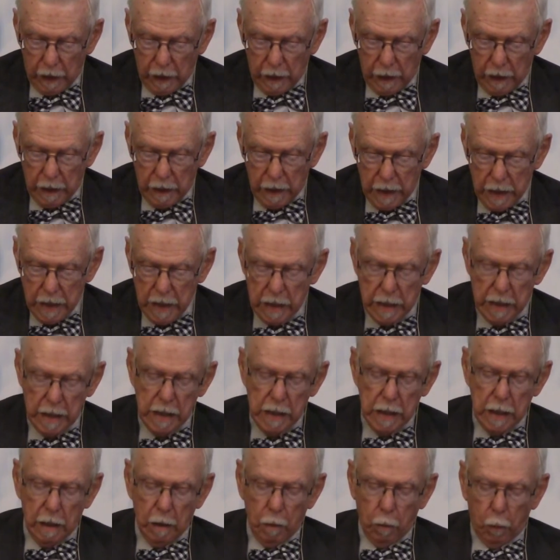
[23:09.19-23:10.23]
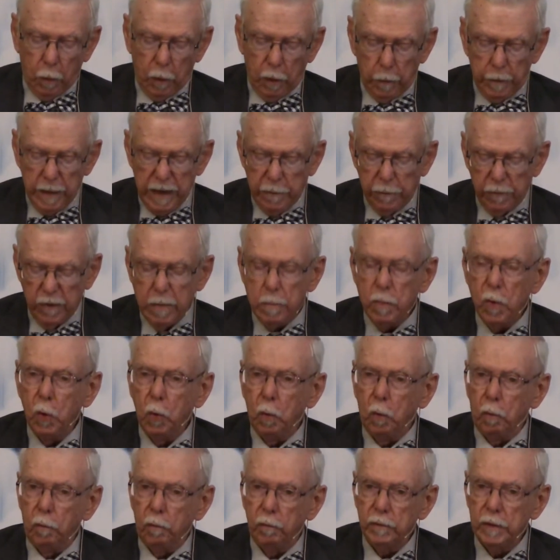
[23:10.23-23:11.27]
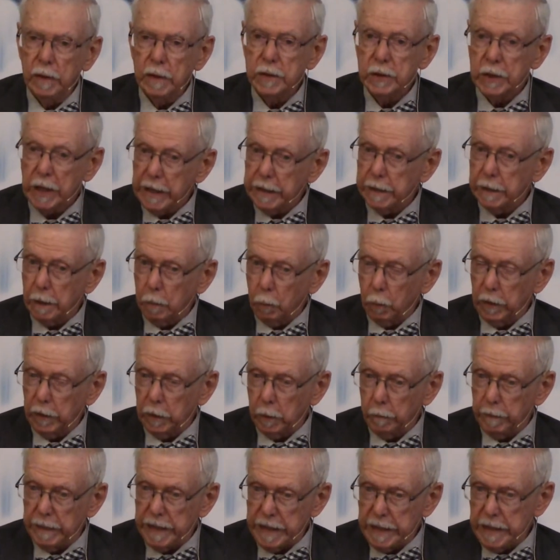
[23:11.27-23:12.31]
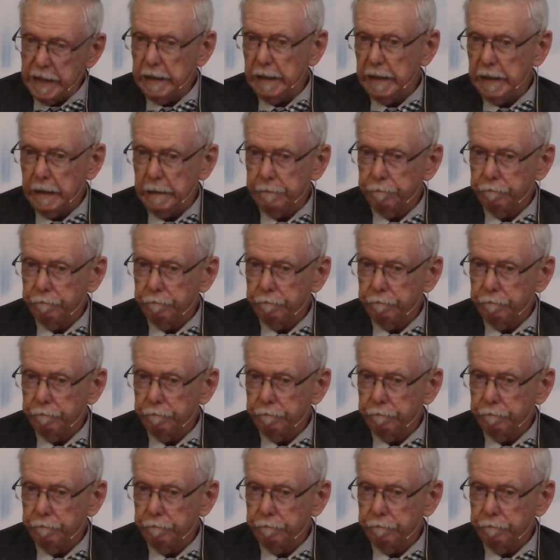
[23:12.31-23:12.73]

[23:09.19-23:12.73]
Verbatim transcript: He will be removed, Satan will be,